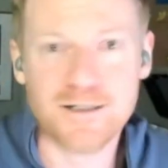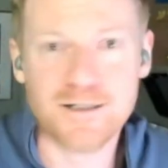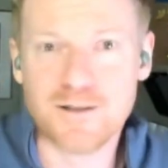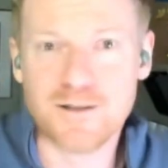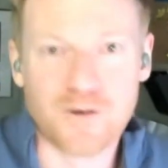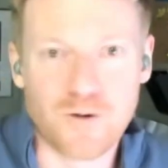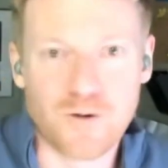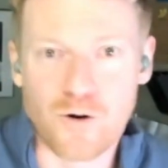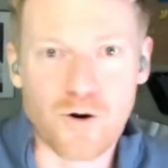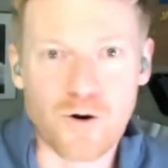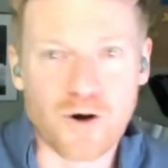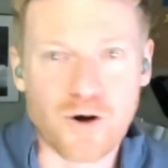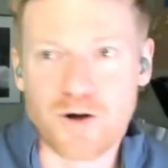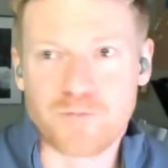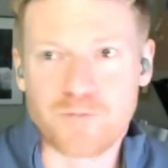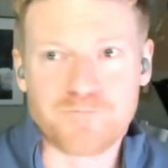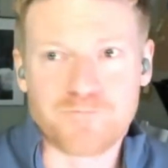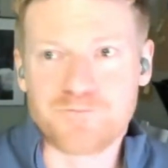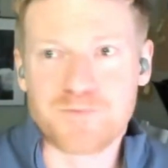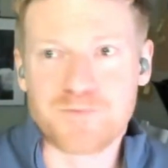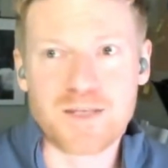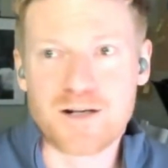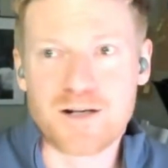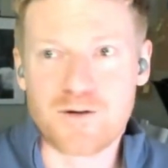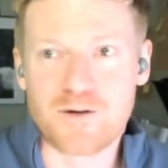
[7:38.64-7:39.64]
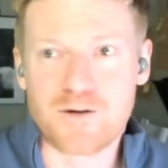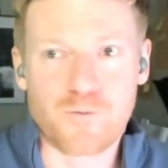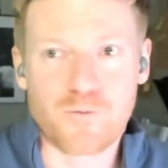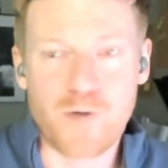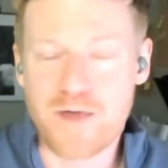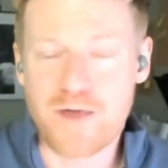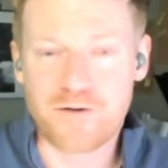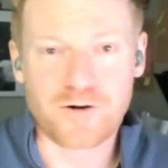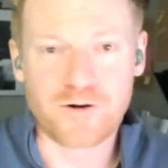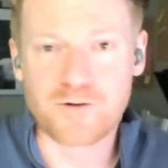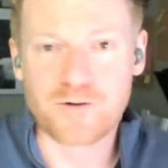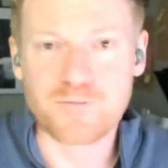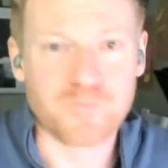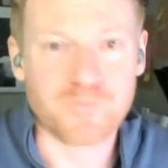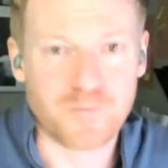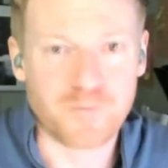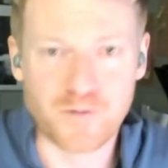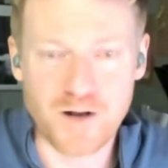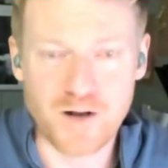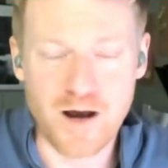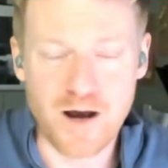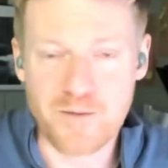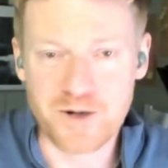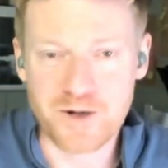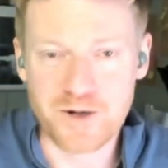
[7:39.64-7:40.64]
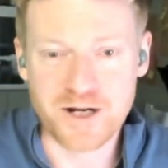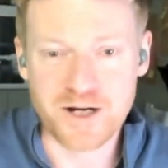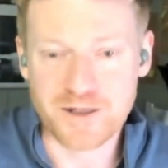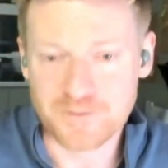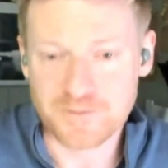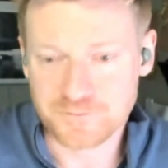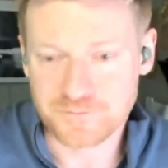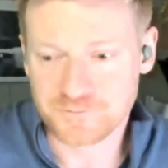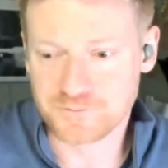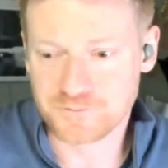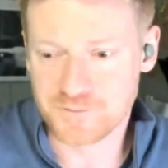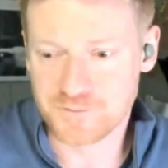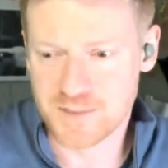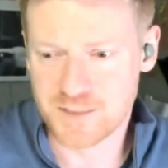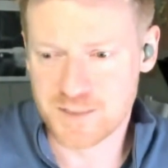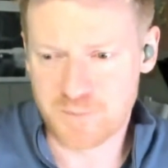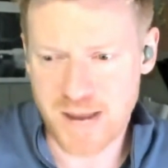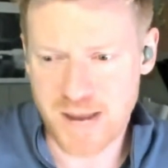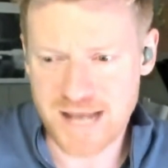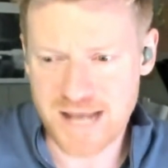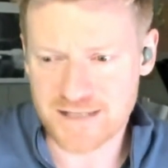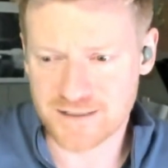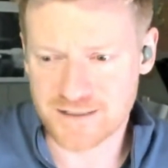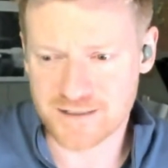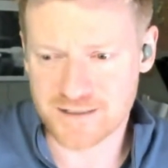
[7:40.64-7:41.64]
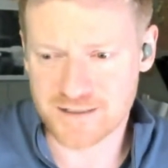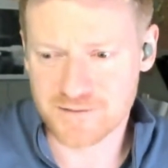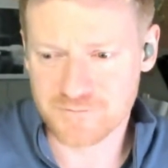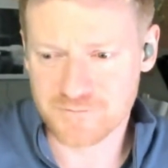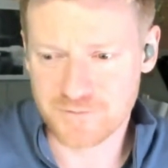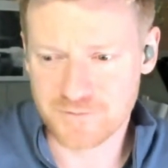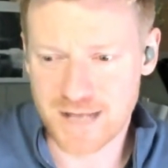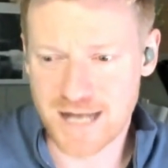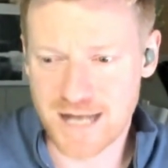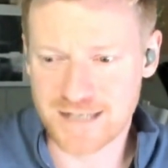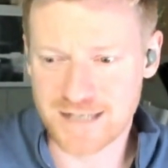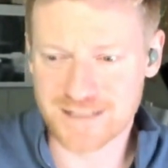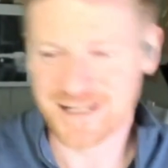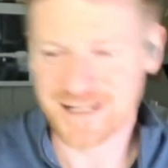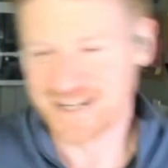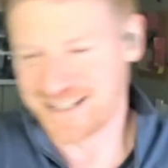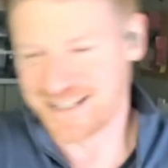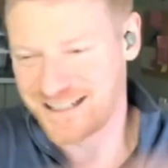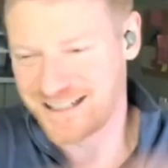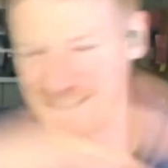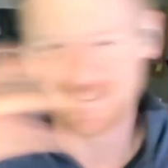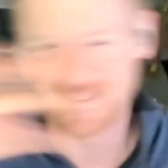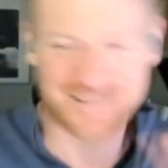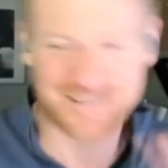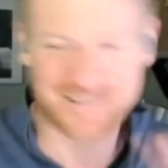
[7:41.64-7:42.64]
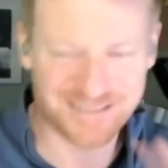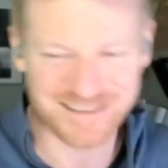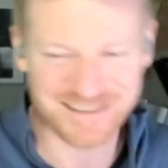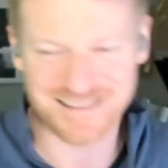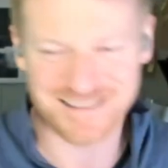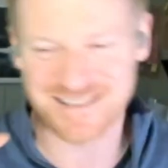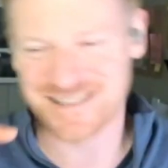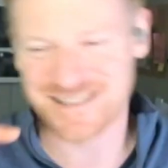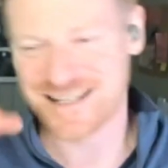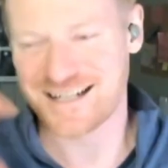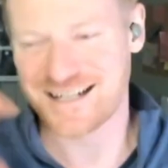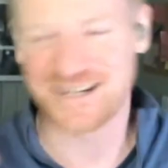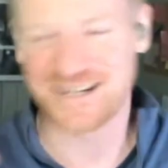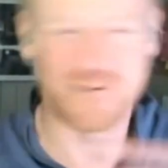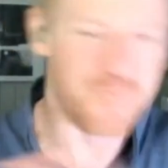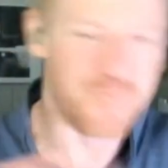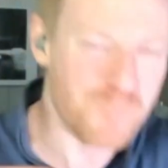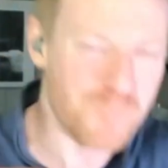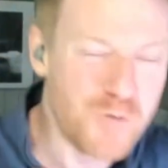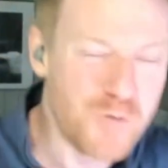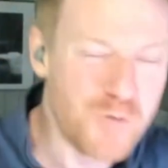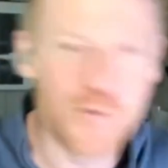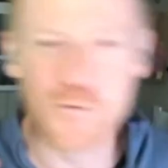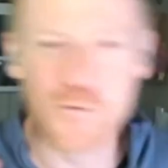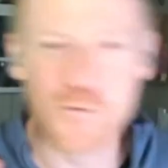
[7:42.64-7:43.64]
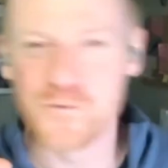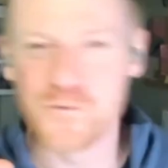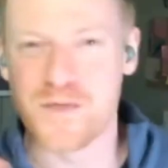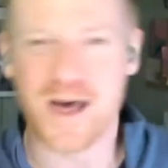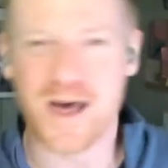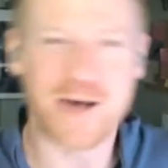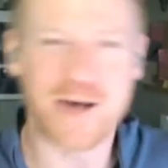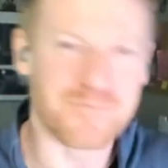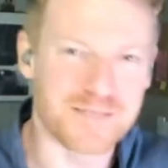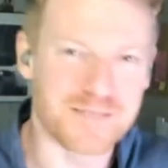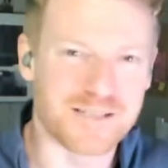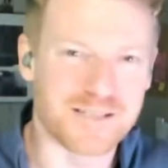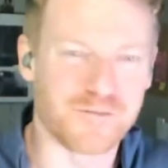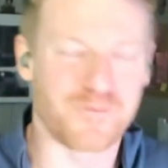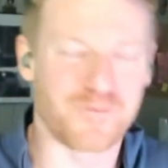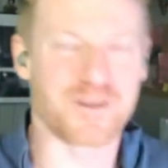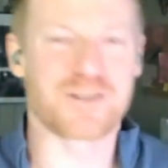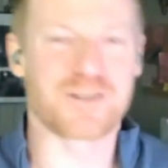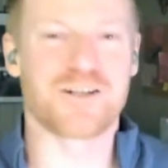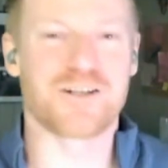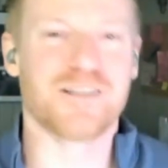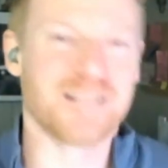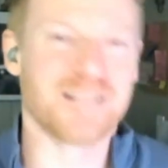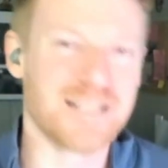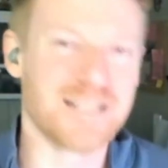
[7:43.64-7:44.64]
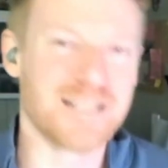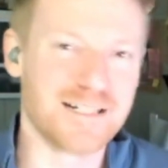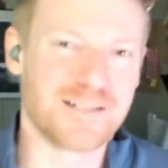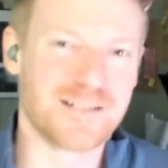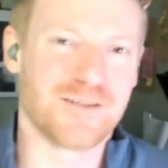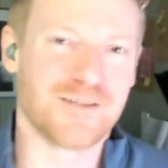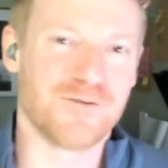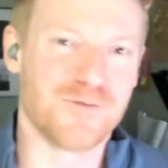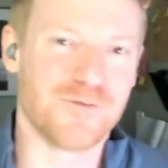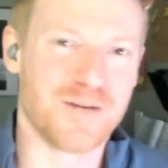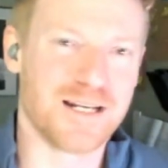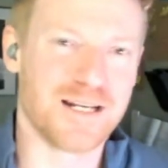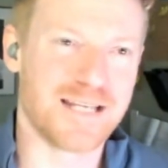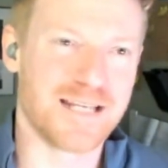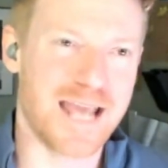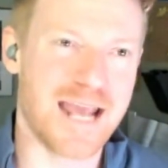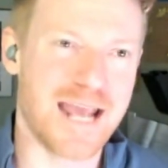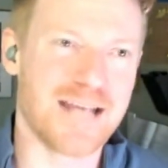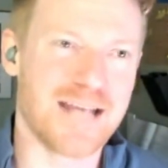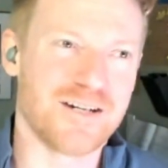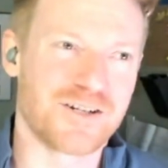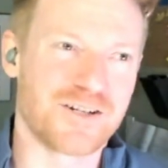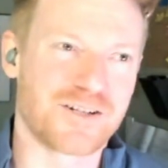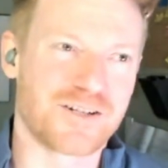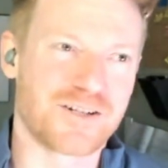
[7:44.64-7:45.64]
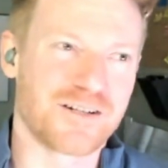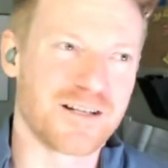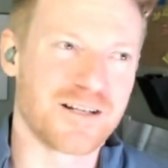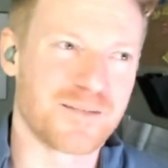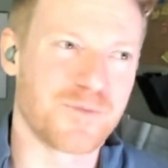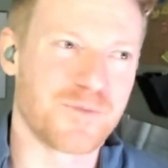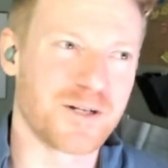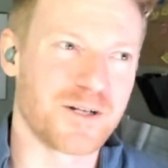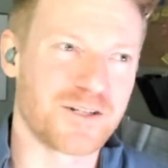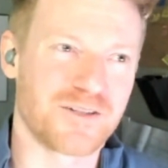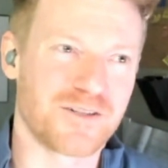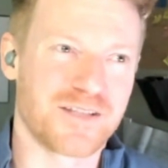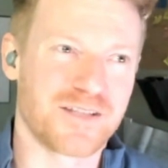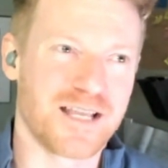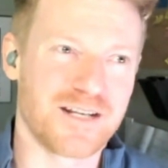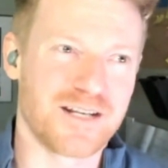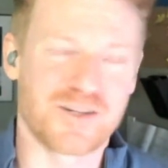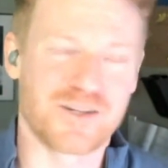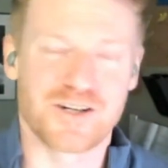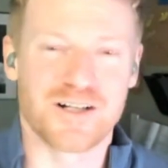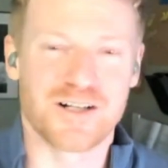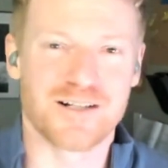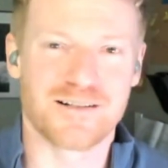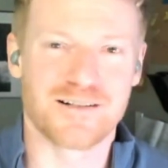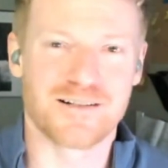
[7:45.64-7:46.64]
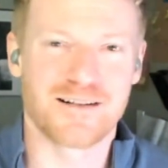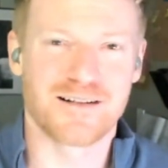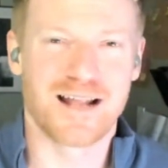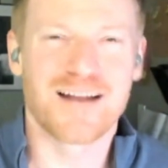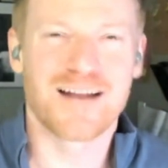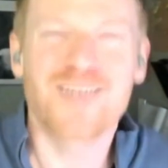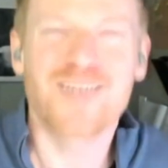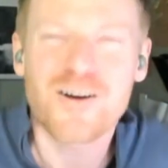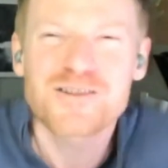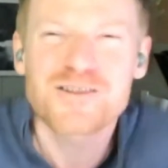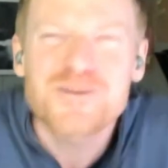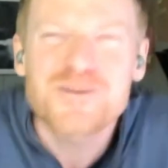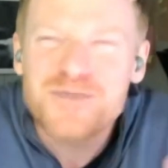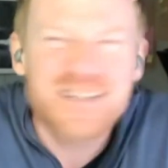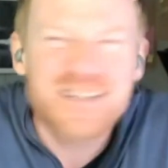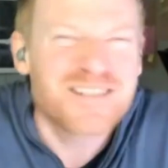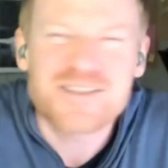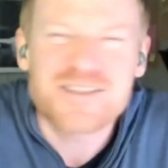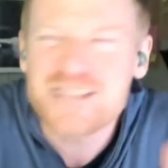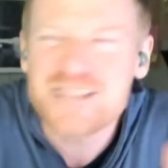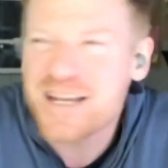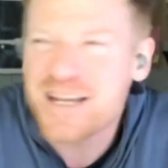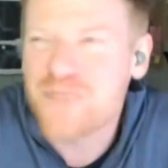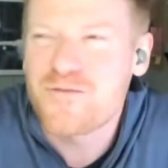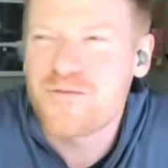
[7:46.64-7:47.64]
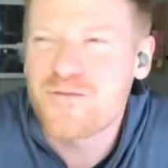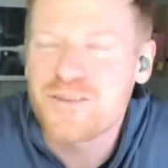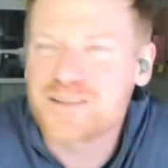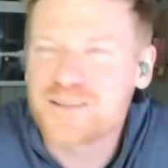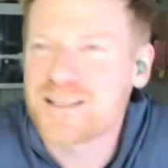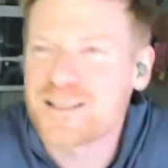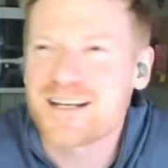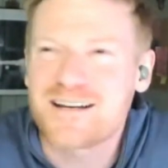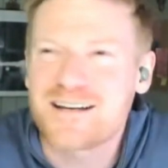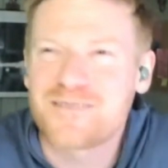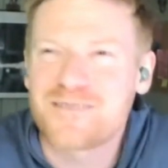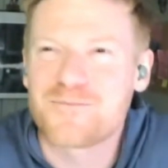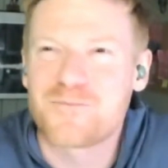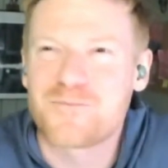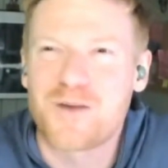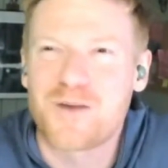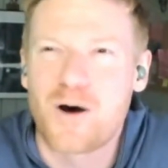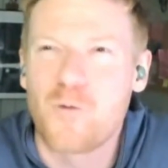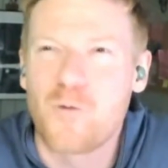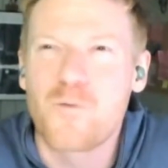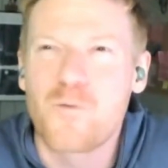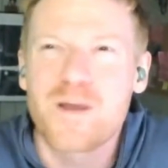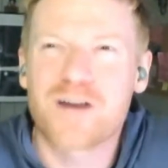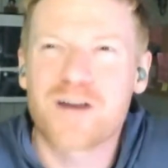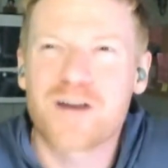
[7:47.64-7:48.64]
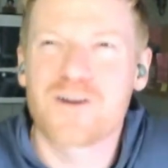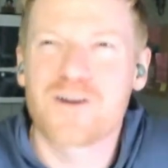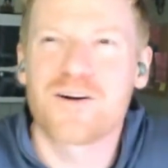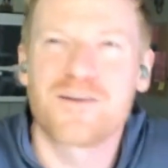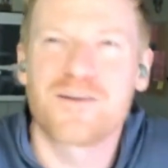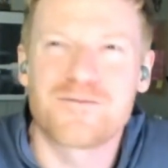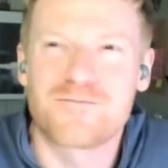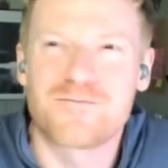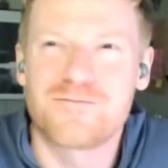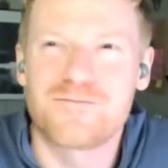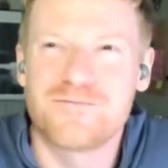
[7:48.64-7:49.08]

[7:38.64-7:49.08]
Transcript: or you know weather phenomena space, and it's not gonna move them sufficiently to engage as much as they should. And also it just like feels like a weird